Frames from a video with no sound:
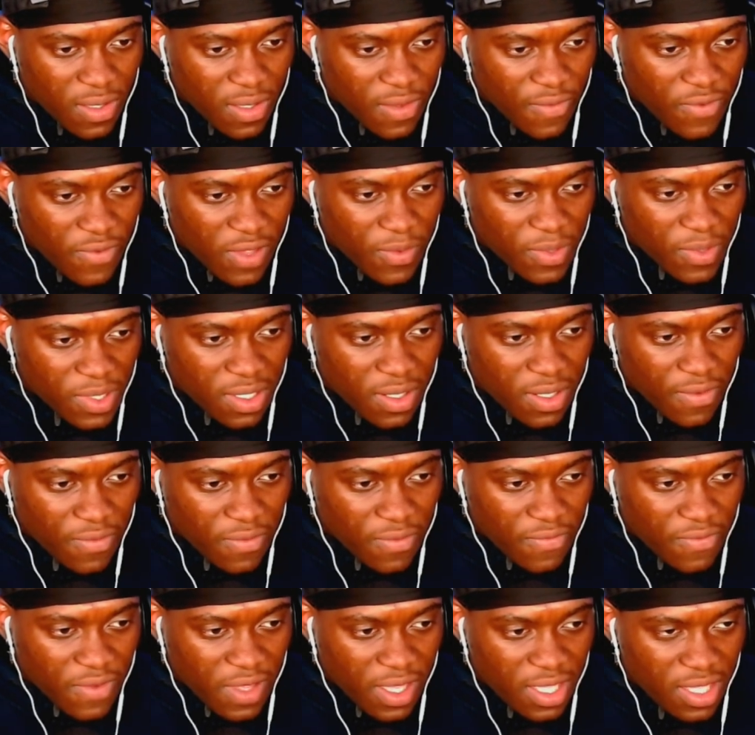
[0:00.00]
There was
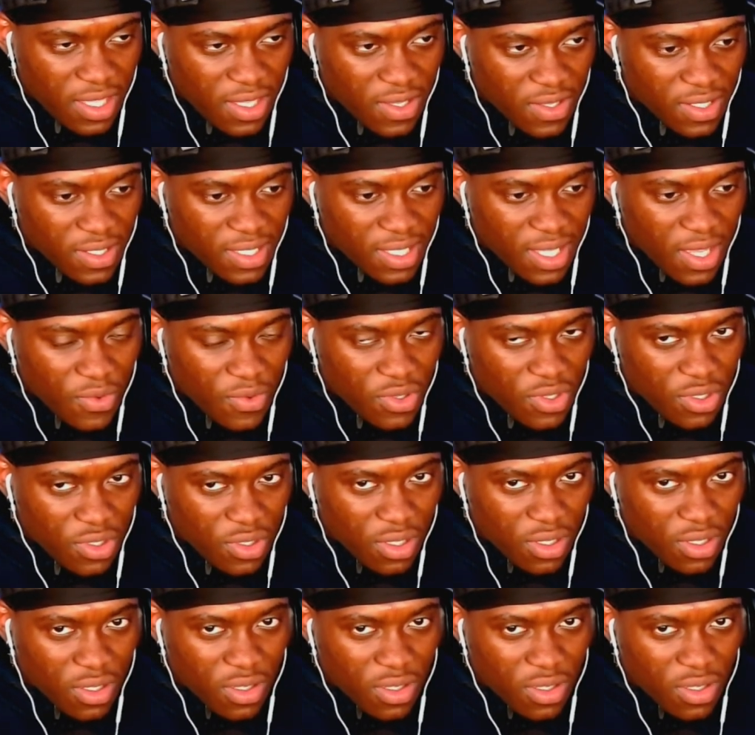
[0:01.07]
nothing that he could tell you.